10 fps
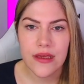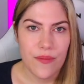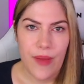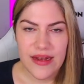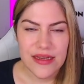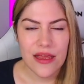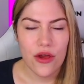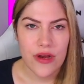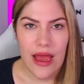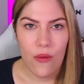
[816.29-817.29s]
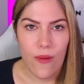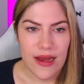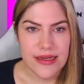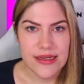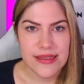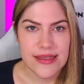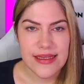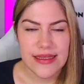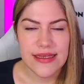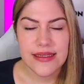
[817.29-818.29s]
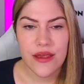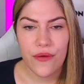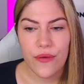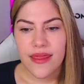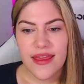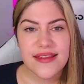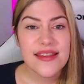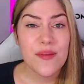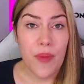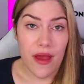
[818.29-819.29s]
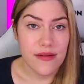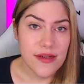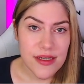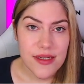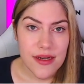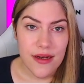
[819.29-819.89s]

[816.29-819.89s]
depending on how well he does at City. So this is a punt.